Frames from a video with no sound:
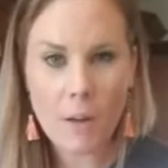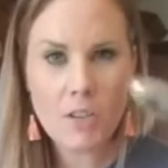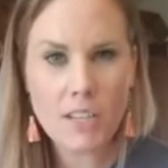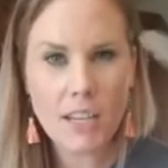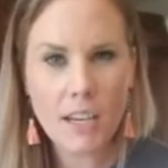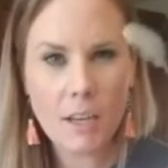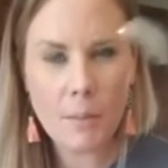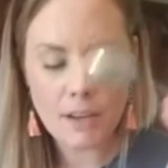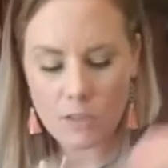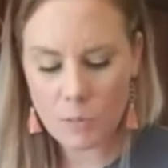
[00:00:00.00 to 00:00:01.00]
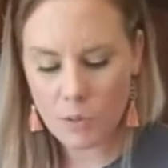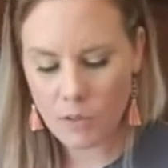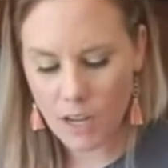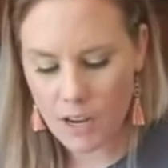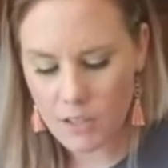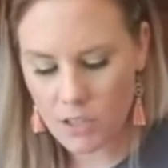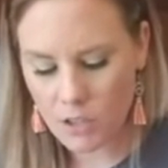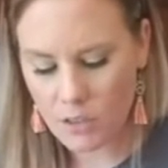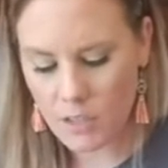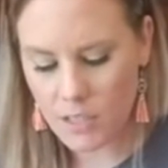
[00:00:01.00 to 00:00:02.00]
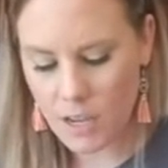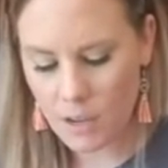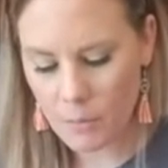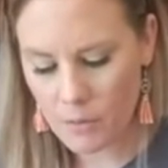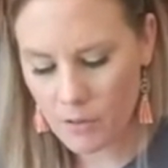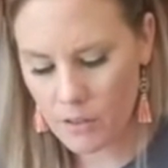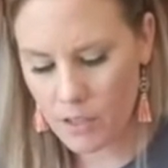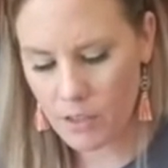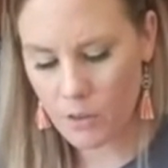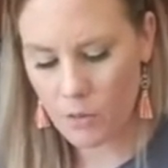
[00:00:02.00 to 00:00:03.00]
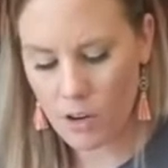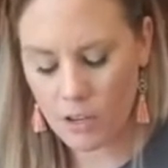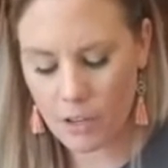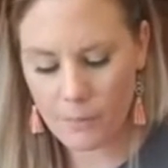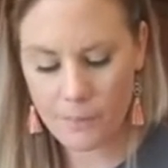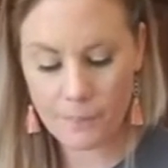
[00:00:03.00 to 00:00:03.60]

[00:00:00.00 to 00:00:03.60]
just getting a metal spoon to kind of stir this up in the water.